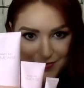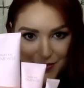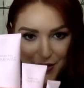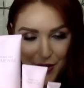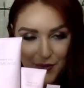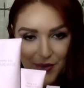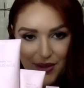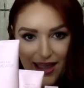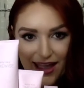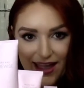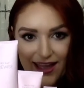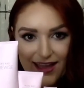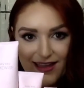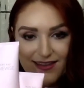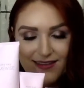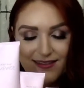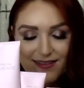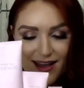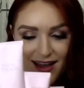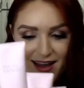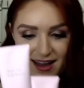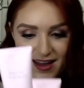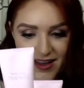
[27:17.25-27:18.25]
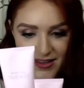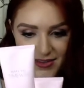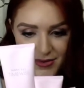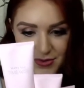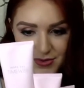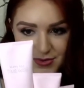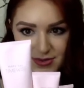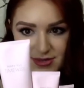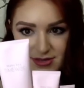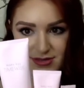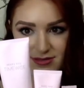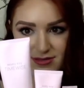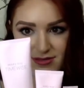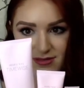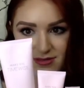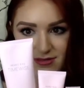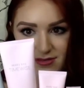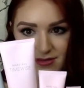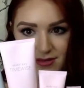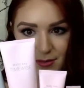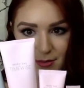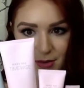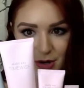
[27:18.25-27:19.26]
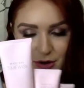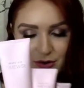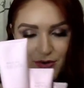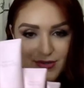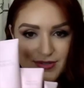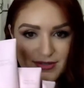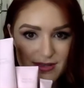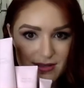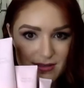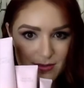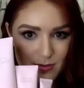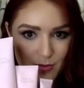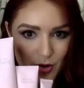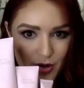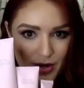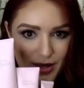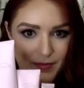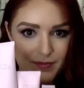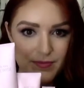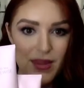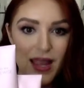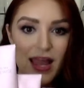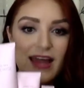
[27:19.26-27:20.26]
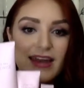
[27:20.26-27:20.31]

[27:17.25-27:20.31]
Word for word: Okay, I use the miracle set in the morning.